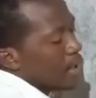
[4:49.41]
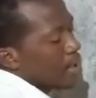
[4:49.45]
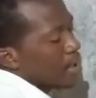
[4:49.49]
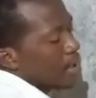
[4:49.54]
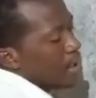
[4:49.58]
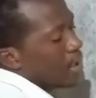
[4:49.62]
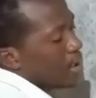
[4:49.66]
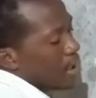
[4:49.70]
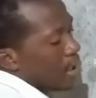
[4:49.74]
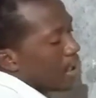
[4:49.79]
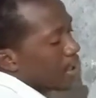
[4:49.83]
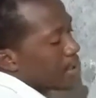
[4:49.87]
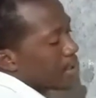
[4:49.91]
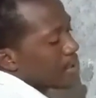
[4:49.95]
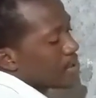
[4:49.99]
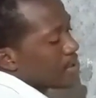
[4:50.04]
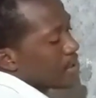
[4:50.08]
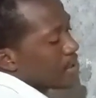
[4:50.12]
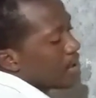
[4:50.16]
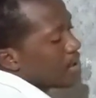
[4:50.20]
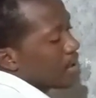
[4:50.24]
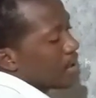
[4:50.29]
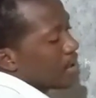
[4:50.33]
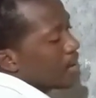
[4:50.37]
then x
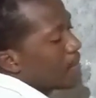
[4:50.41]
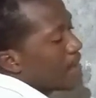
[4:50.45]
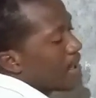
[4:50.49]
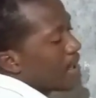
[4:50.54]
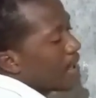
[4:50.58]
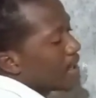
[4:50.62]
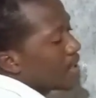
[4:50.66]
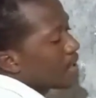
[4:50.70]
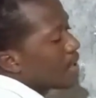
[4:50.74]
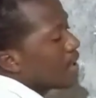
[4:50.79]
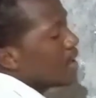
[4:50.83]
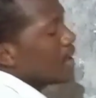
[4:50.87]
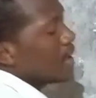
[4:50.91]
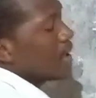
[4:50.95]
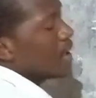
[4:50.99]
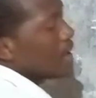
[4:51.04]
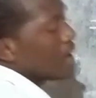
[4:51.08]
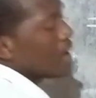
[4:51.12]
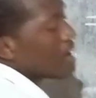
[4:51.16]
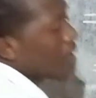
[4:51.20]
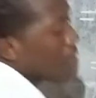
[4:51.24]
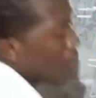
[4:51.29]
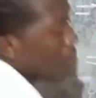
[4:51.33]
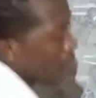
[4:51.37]
plus
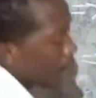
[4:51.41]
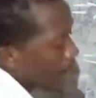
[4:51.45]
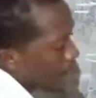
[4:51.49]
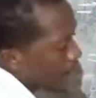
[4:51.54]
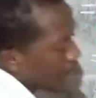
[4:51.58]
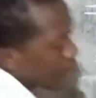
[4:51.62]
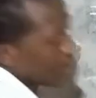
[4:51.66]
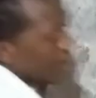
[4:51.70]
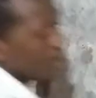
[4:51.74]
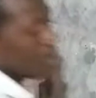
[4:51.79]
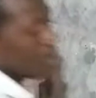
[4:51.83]
3.